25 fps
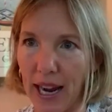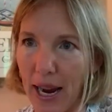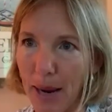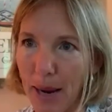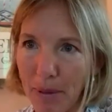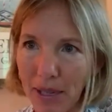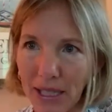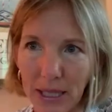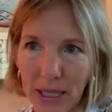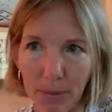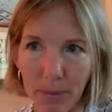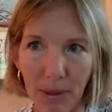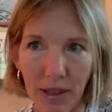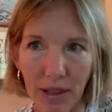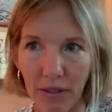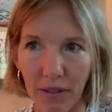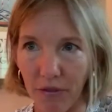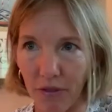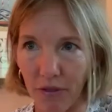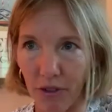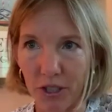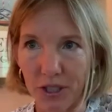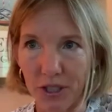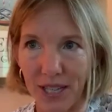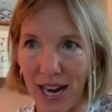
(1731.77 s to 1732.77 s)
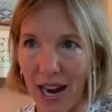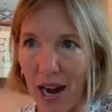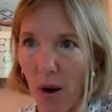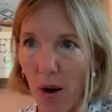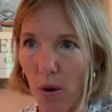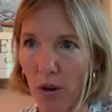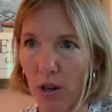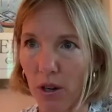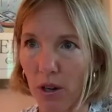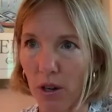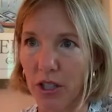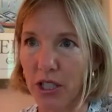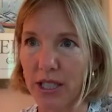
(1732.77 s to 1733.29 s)
I might spend the first
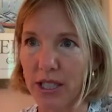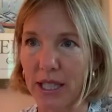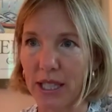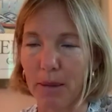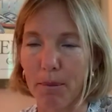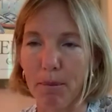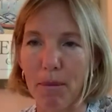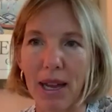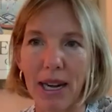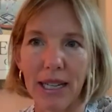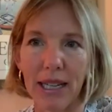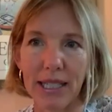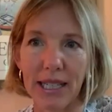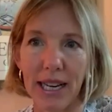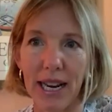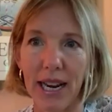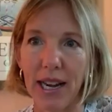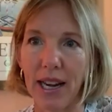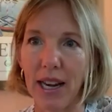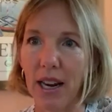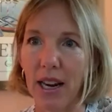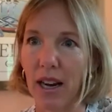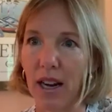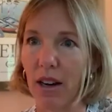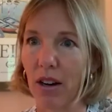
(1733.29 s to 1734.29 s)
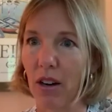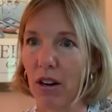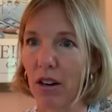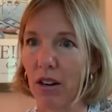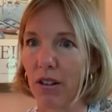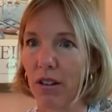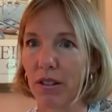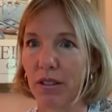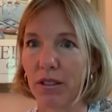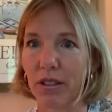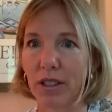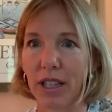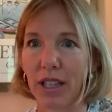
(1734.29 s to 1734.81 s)
hour just like meditating
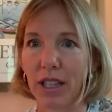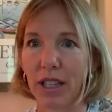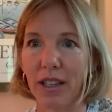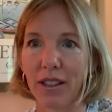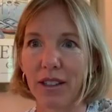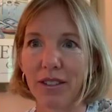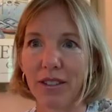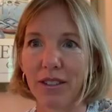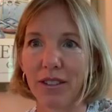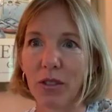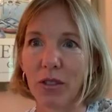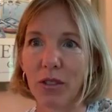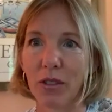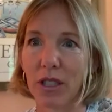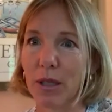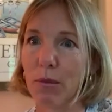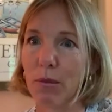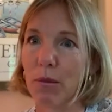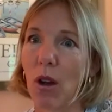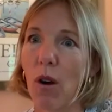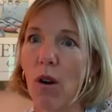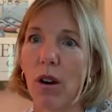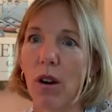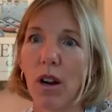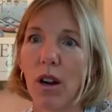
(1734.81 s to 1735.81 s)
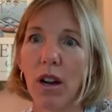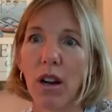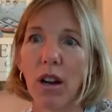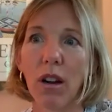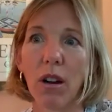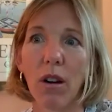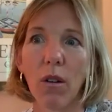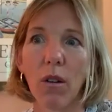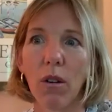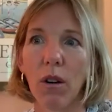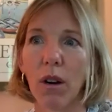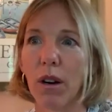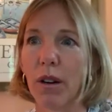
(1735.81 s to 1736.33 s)
or like doing some yoga
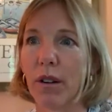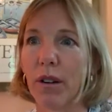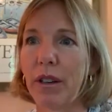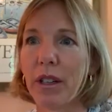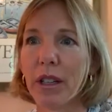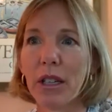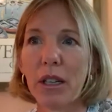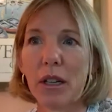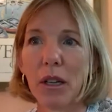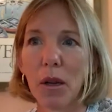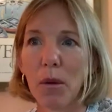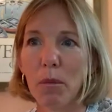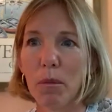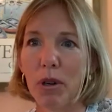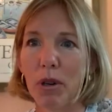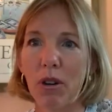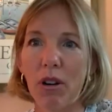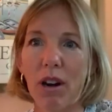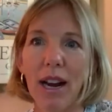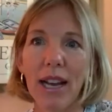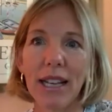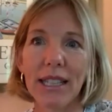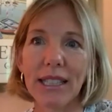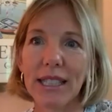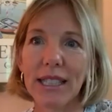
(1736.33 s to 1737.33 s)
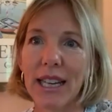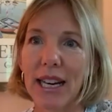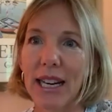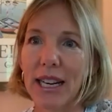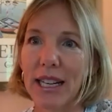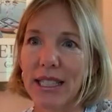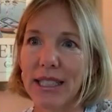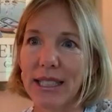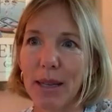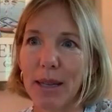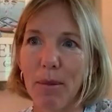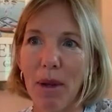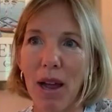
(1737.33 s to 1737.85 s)
or
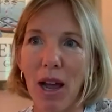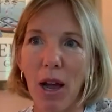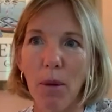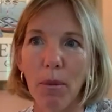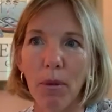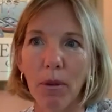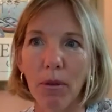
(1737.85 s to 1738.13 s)
procrastinating somehow.